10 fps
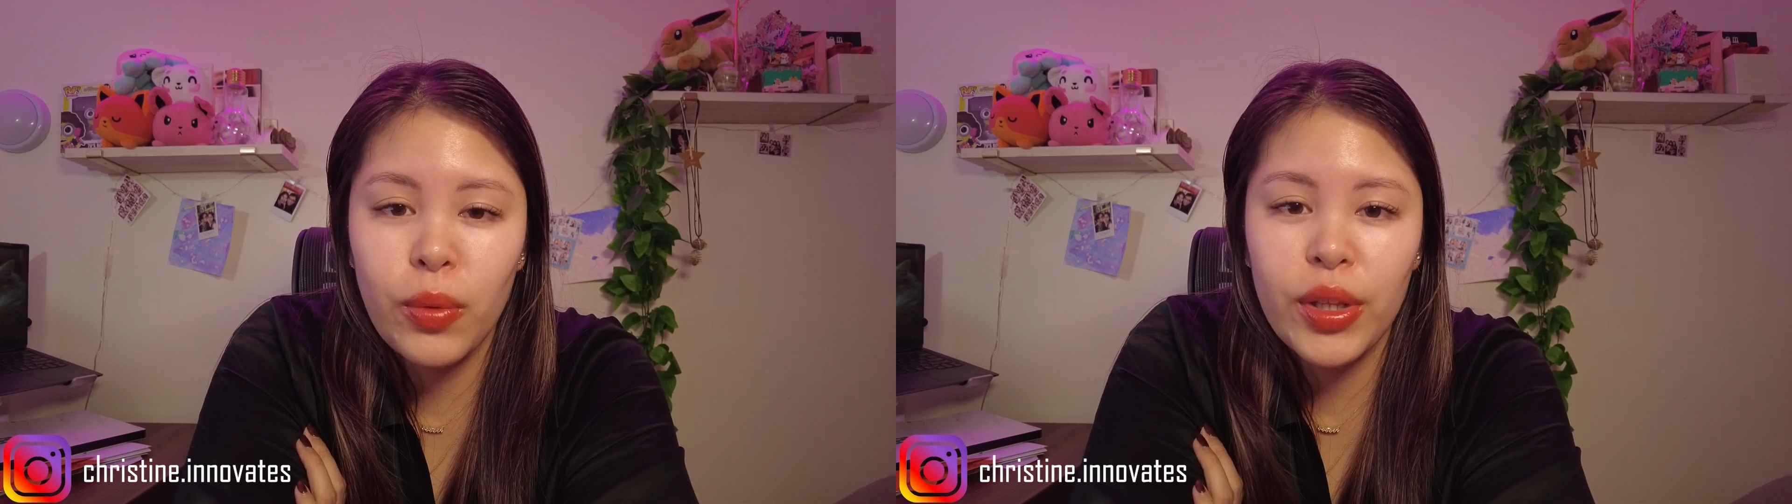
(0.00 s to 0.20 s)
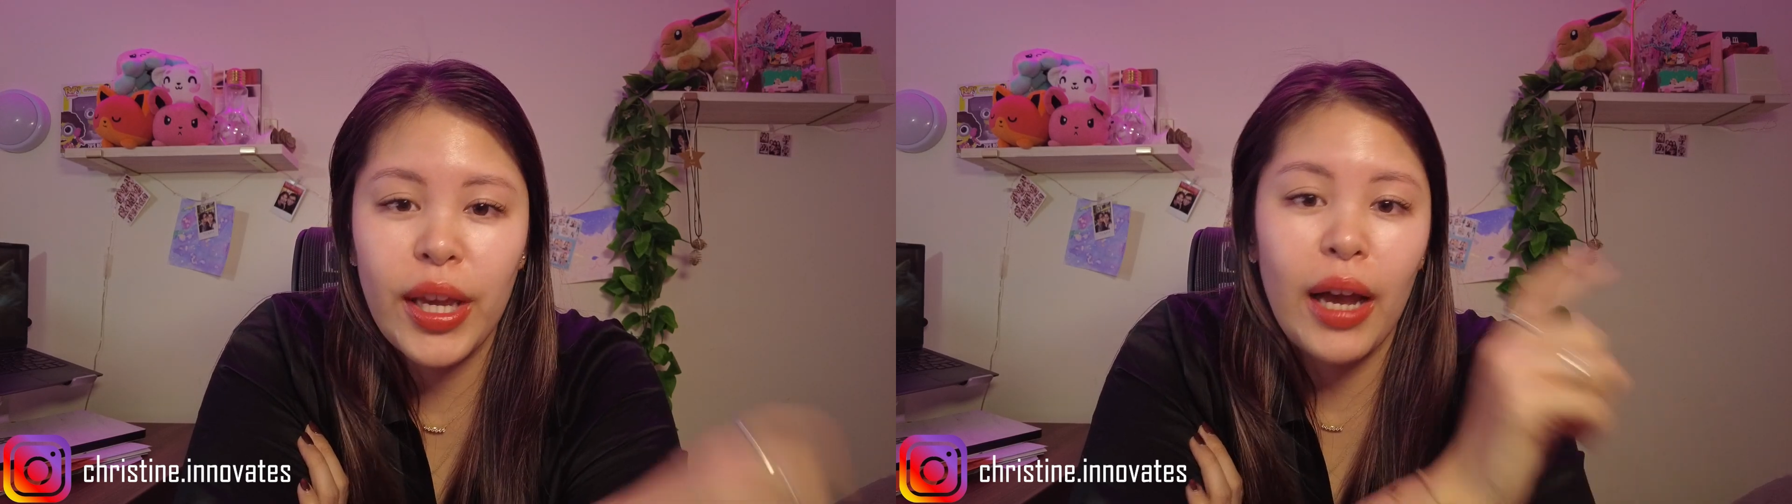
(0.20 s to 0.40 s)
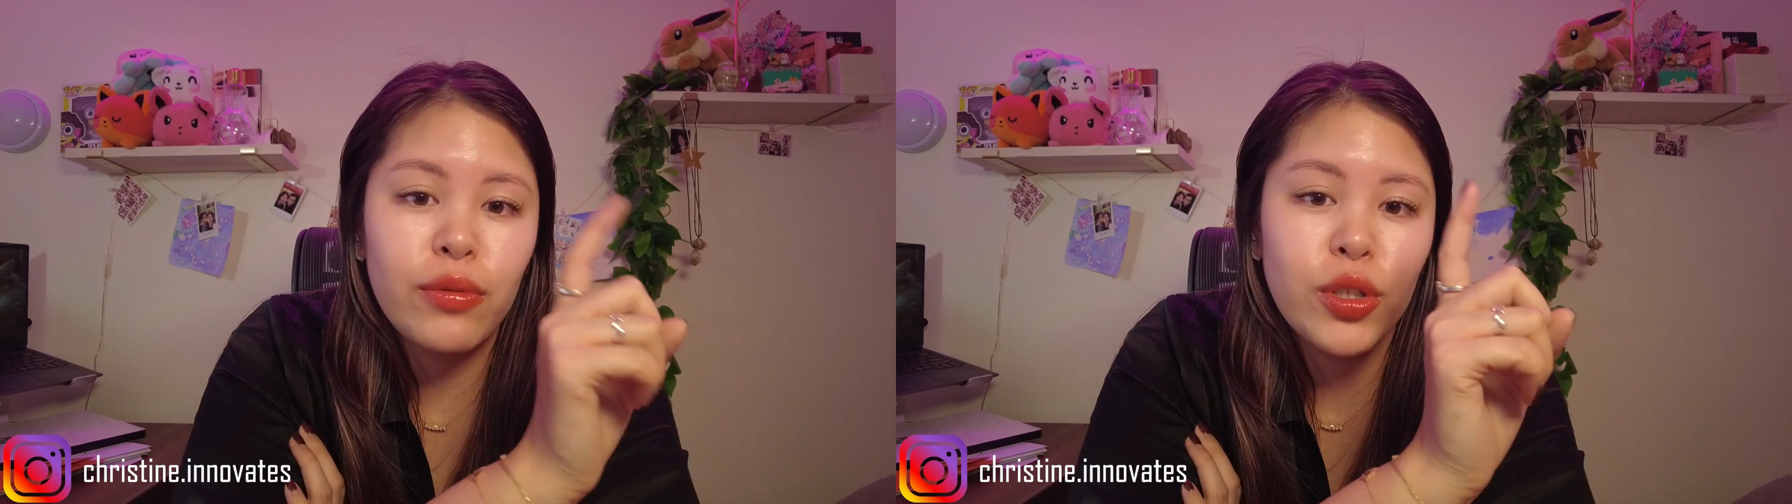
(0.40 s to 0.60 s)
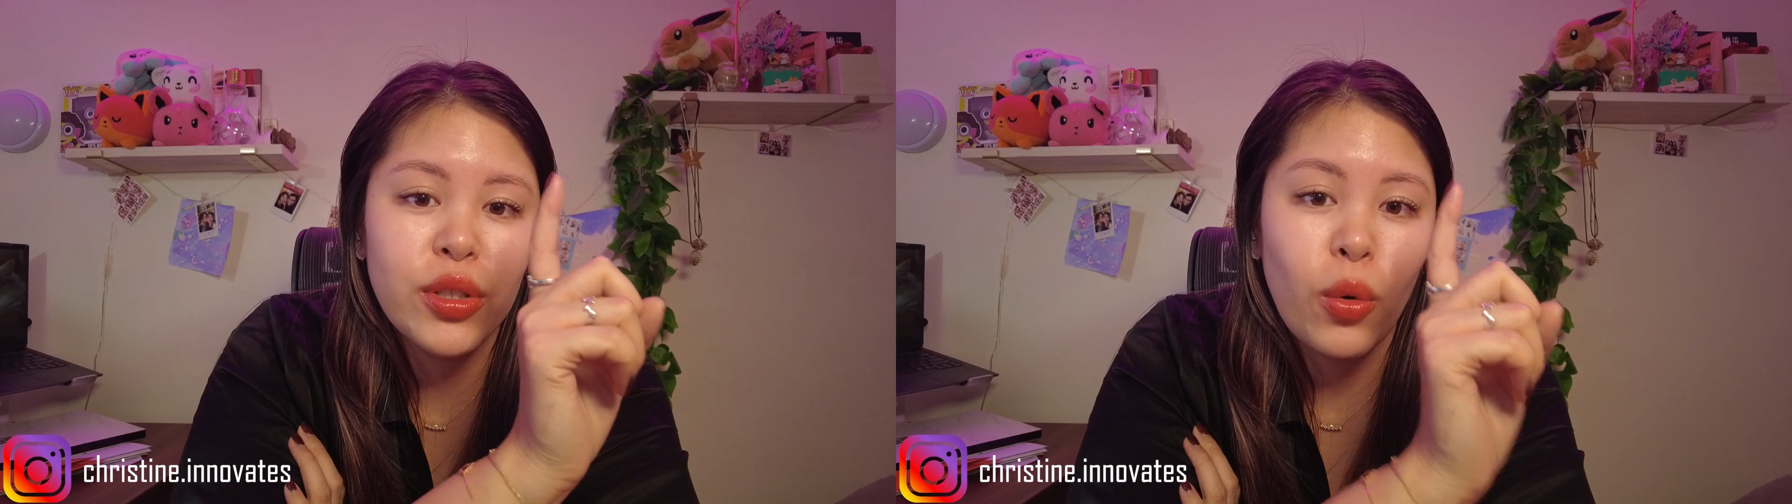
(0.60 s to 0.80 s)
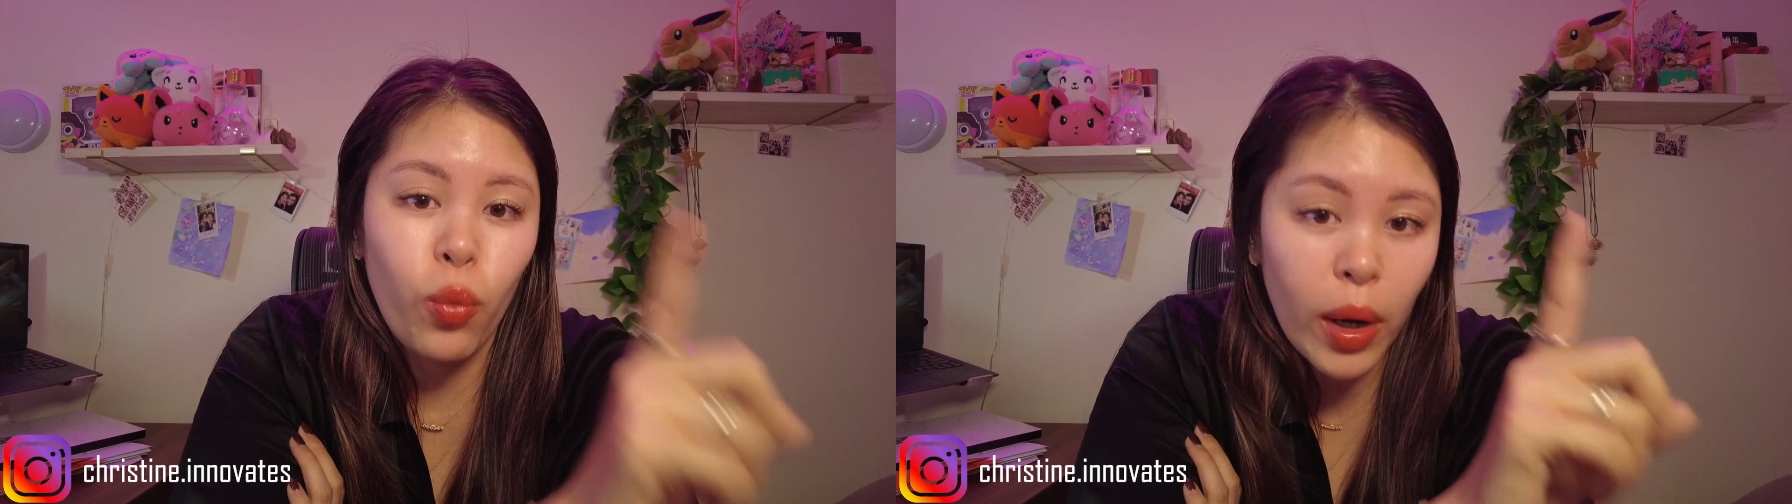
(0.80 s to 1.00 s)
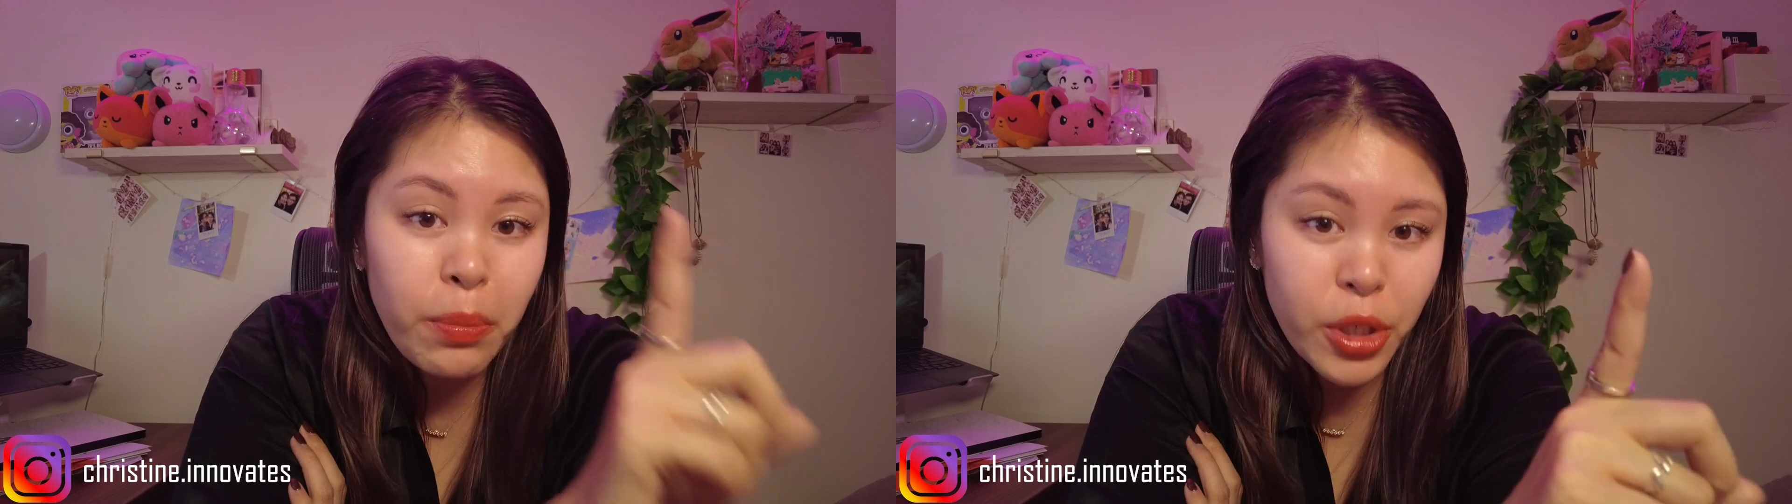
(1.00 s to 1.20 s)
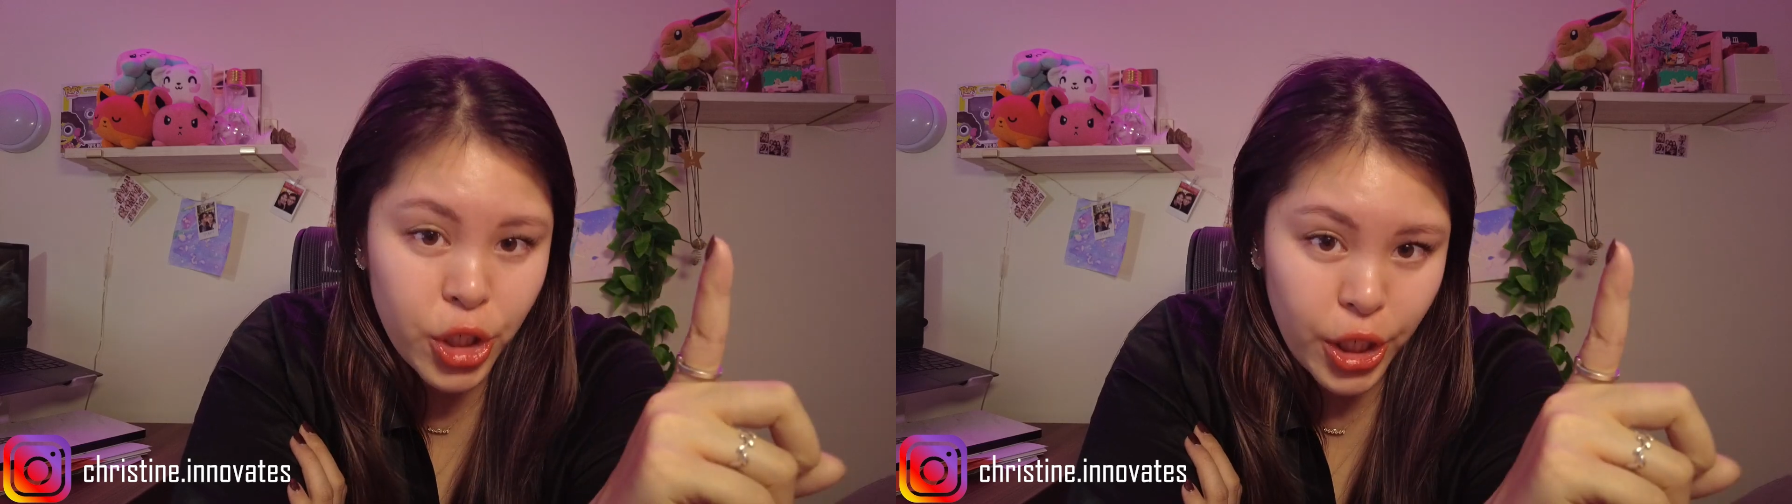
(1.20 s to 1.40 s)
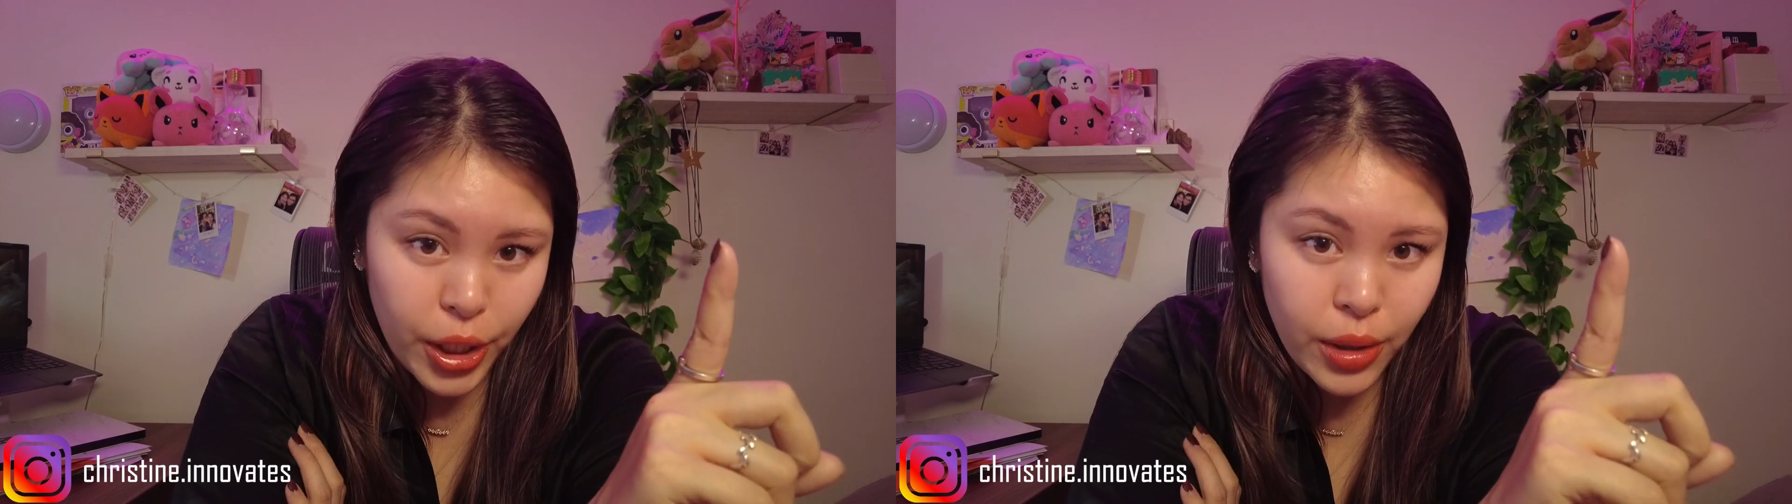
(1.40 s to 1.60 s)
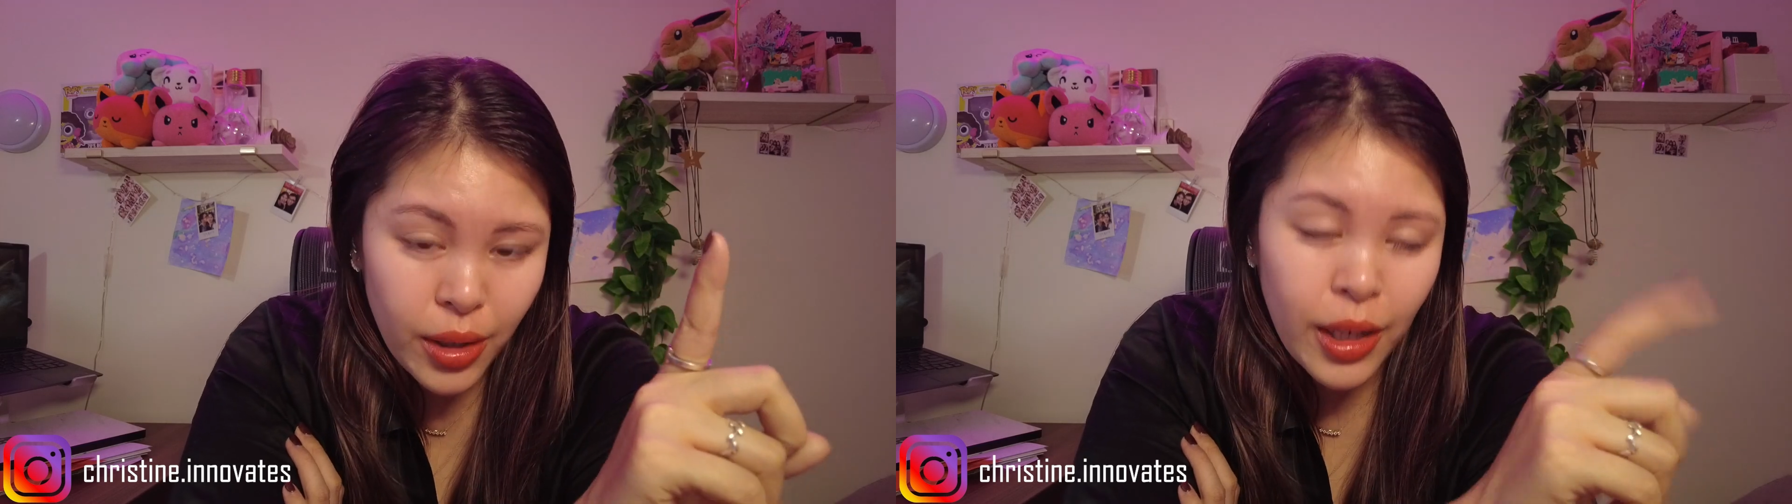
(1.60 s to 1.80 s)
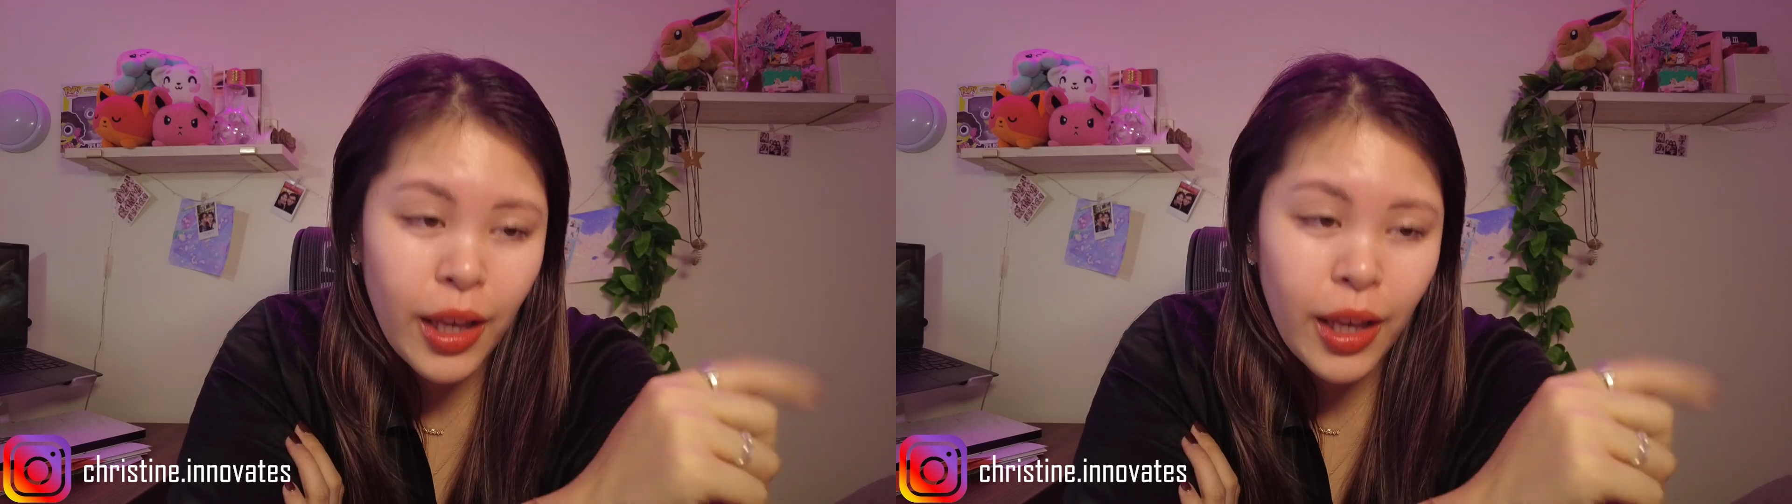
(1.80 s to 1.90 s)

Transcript: where they have just the one machine